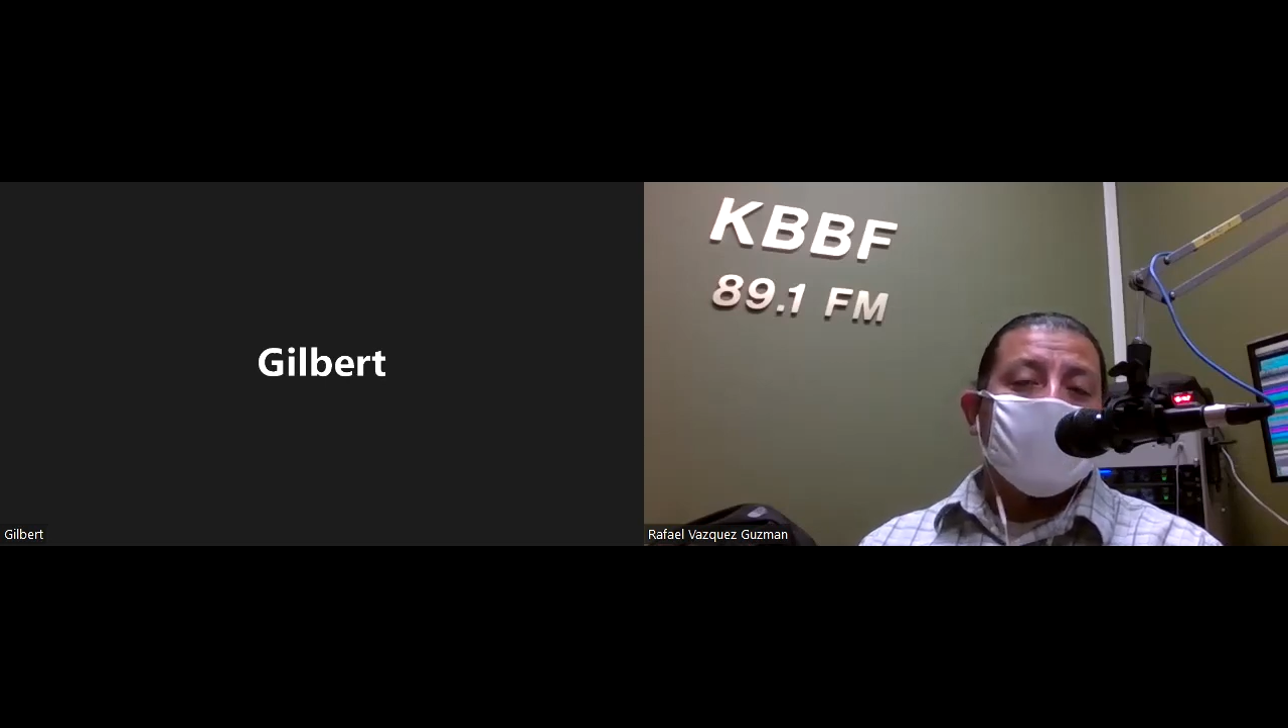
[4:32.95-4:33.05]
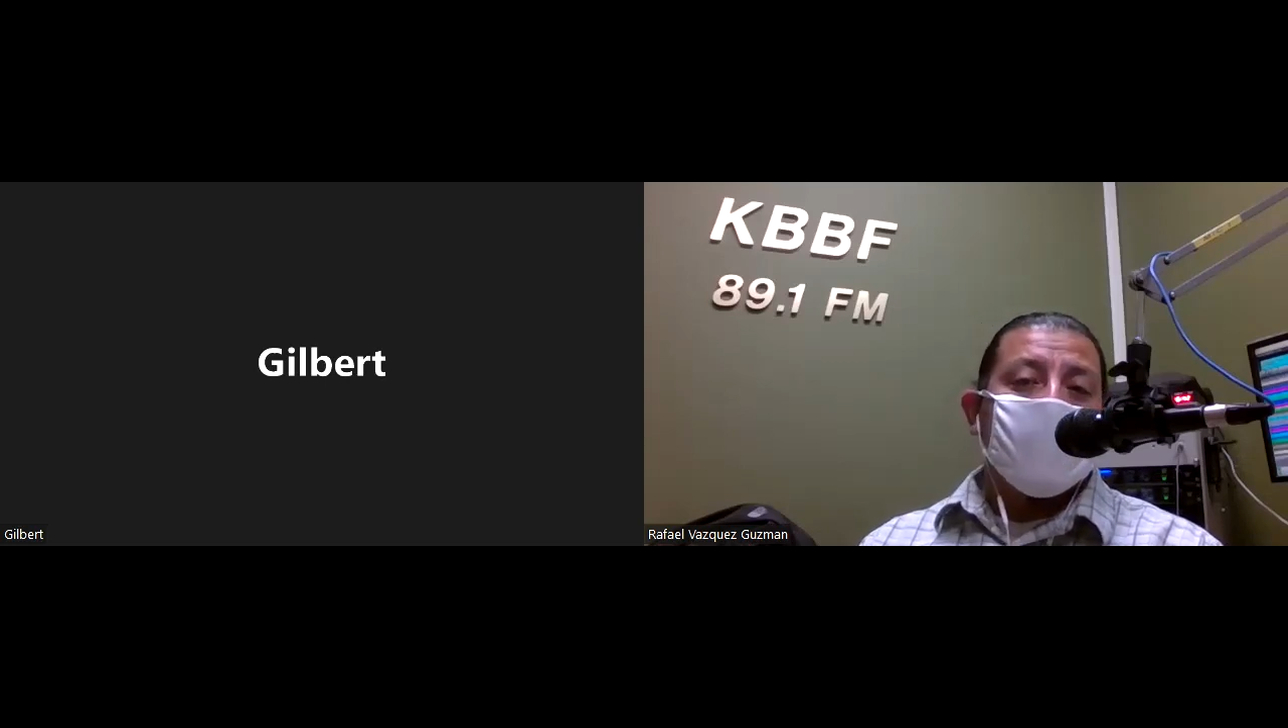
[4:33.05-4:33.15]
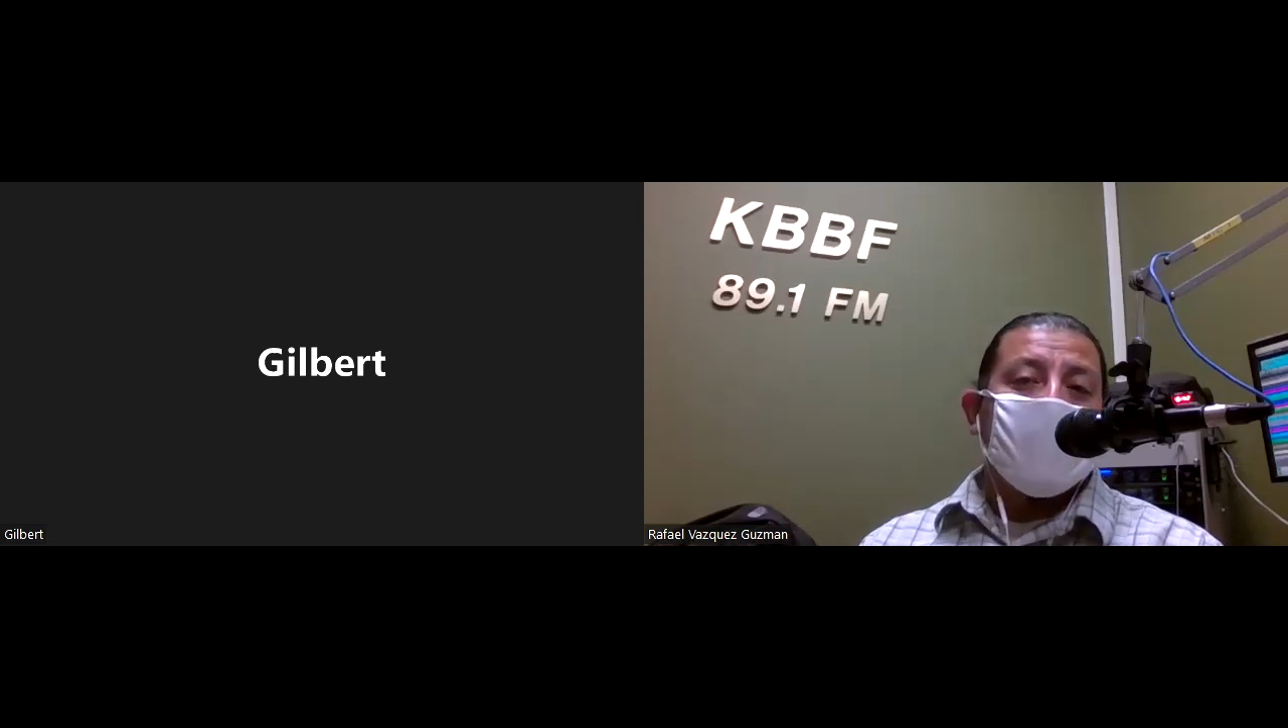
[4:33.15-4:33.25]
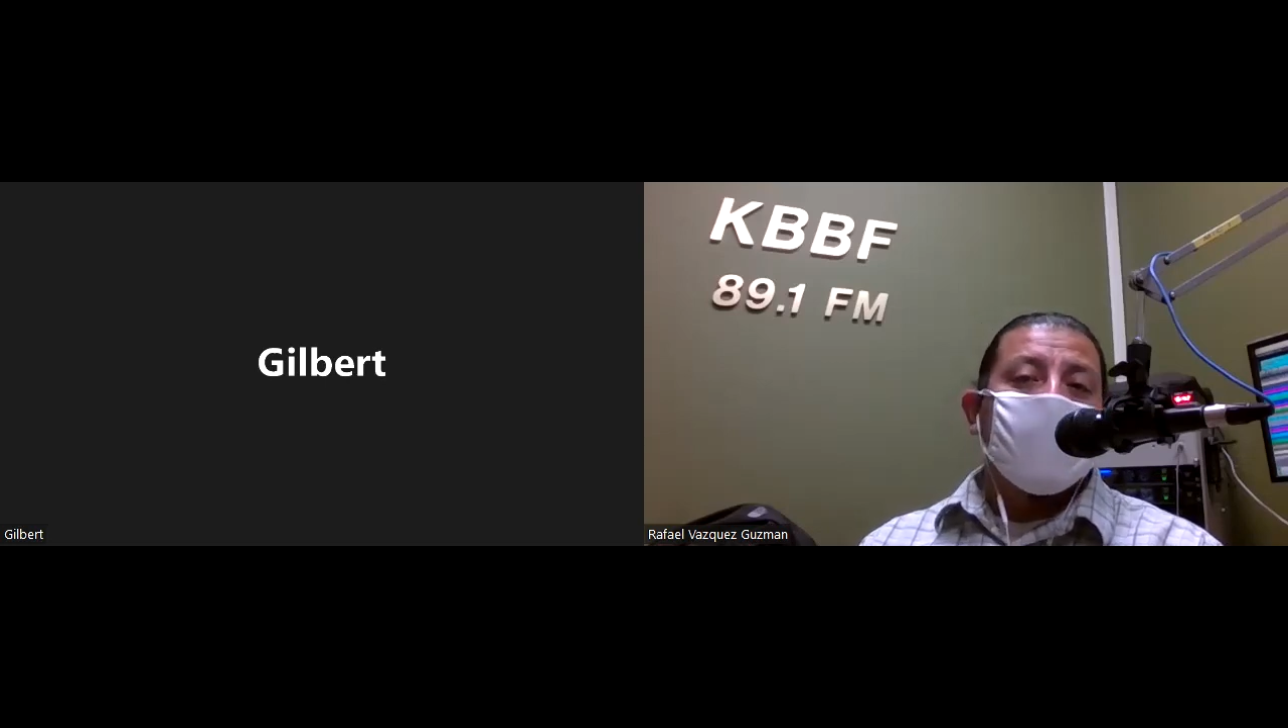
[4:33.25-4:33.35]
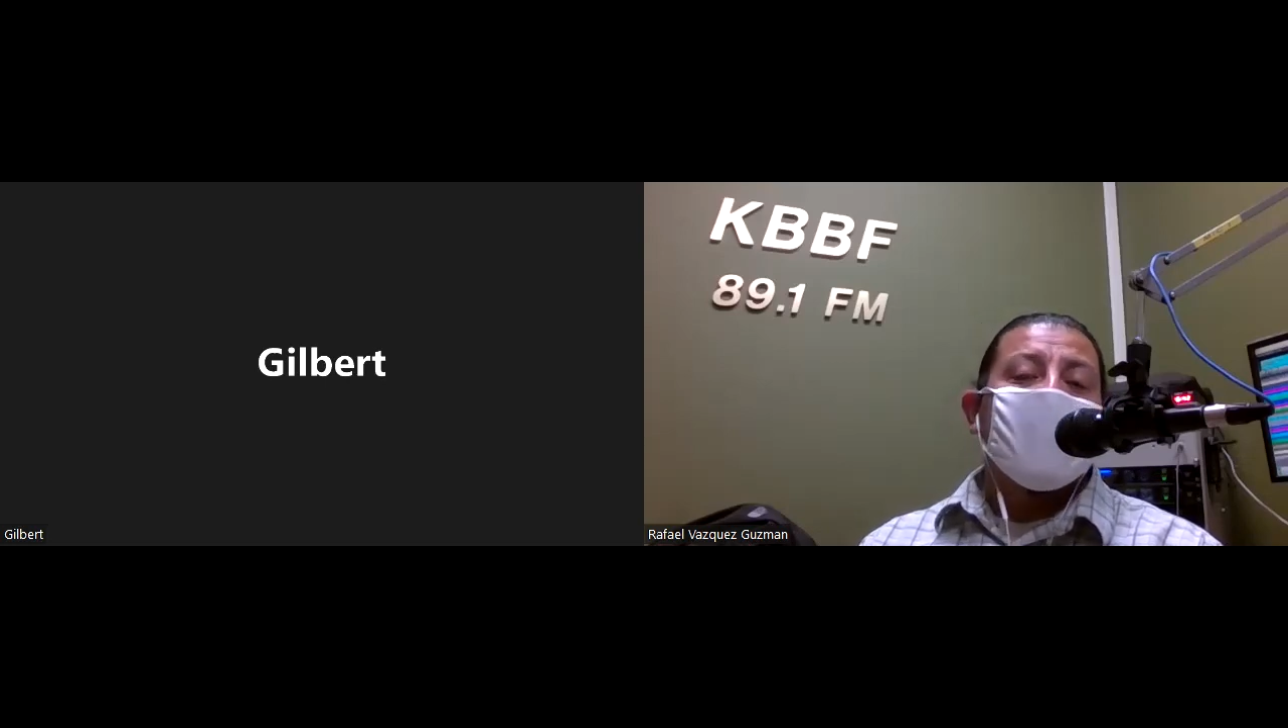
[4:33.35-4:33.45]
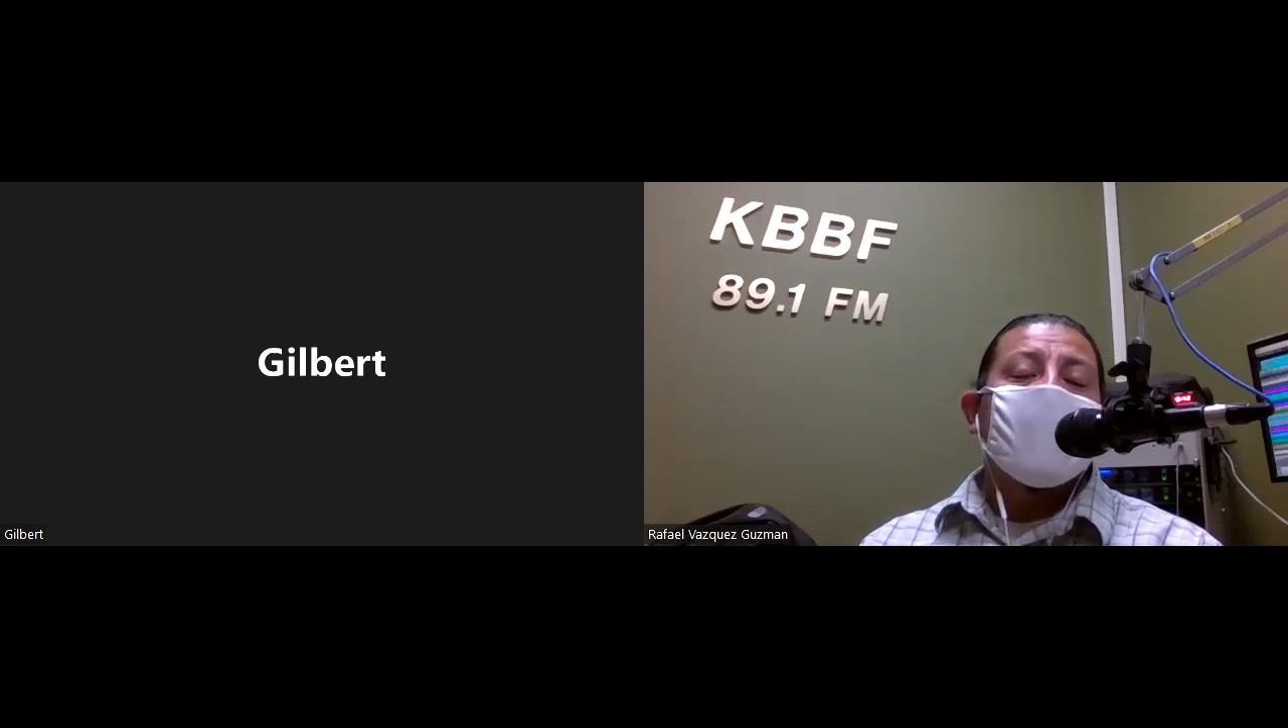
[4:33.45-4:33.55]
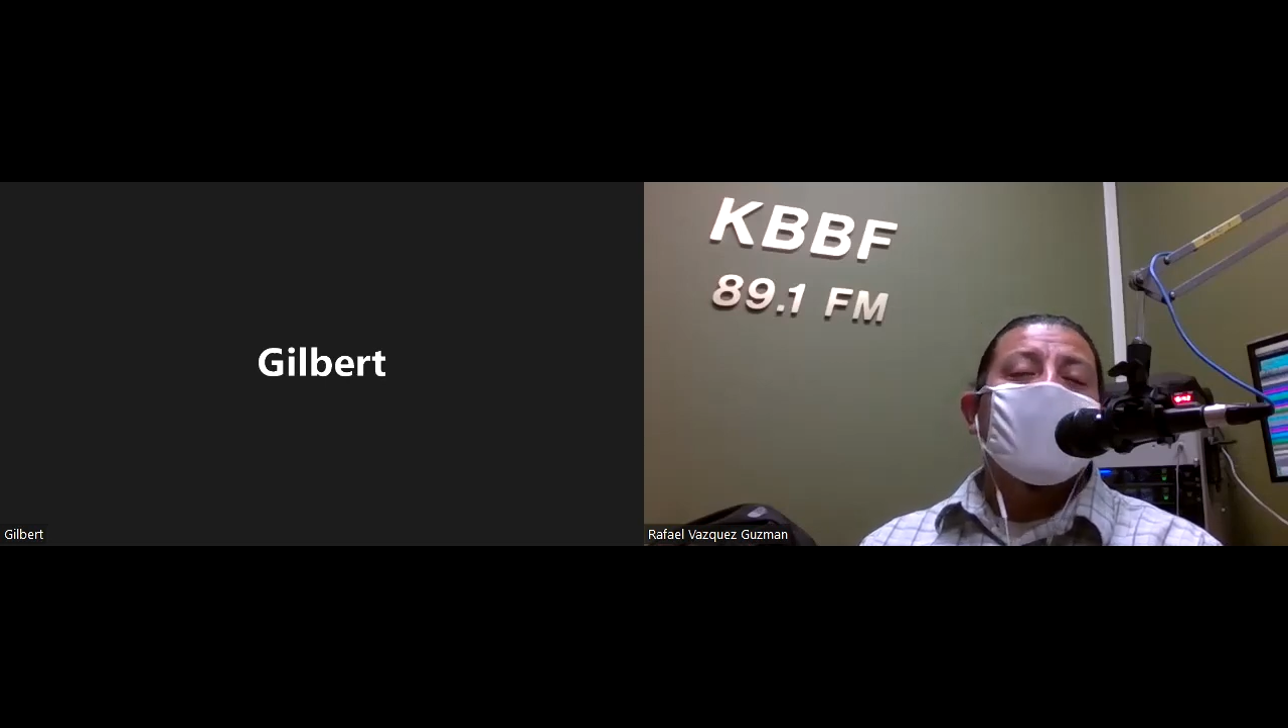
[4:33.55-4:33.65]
So we want to